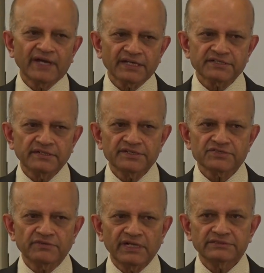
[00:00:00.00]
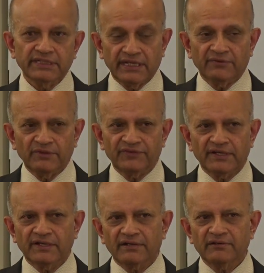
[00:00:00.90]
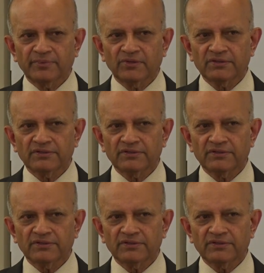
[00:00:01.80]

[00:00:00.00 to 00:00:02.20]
action is to really, as we said in our report,